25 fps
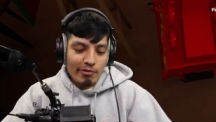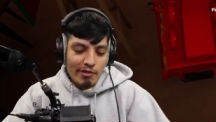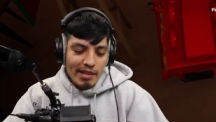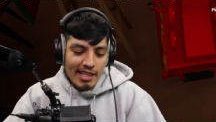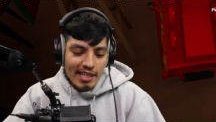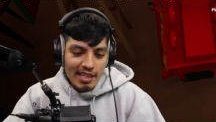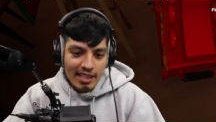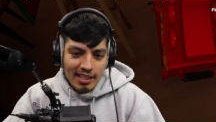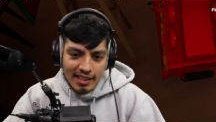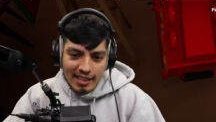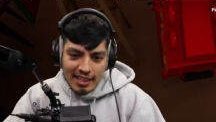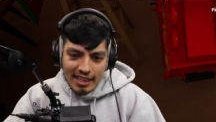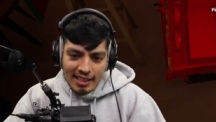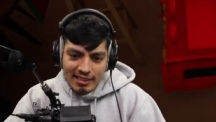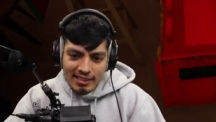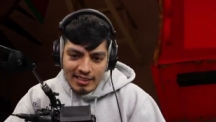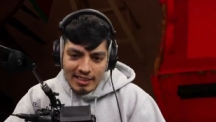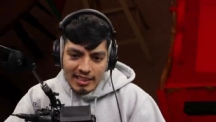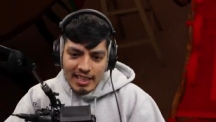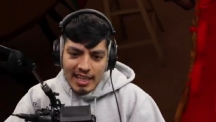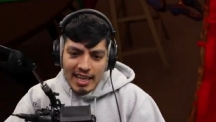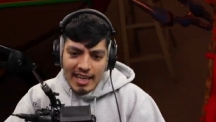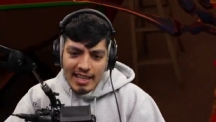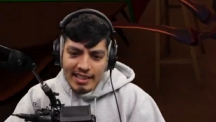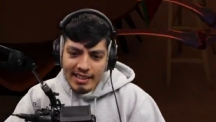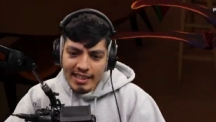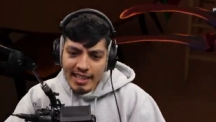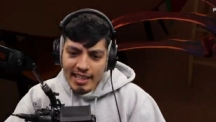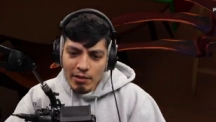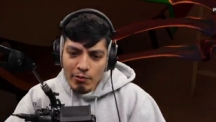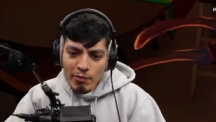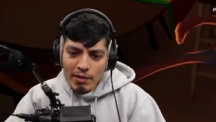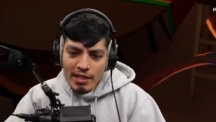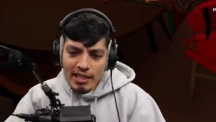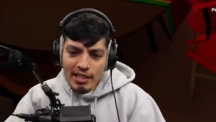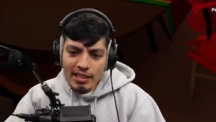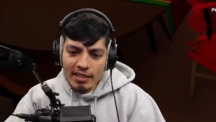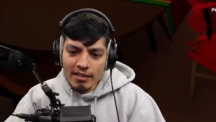All right, uh, let's see. I
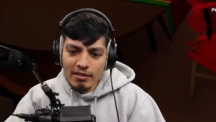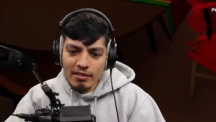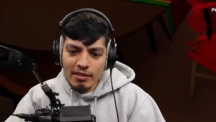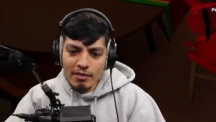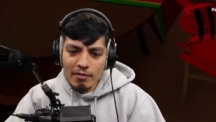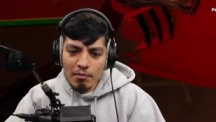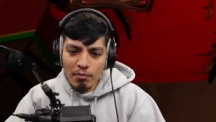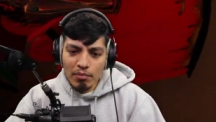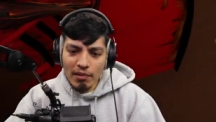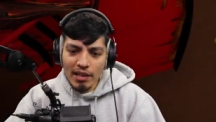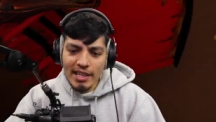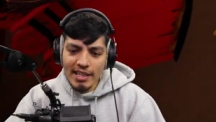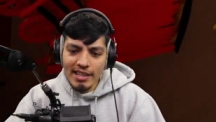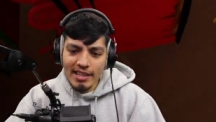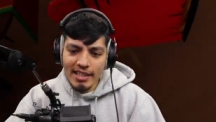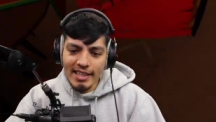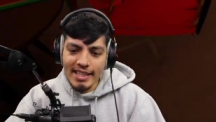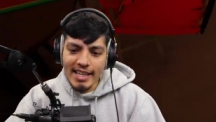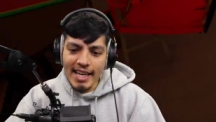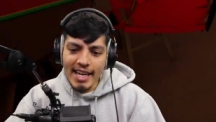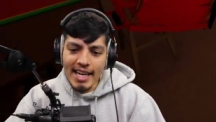think we can play the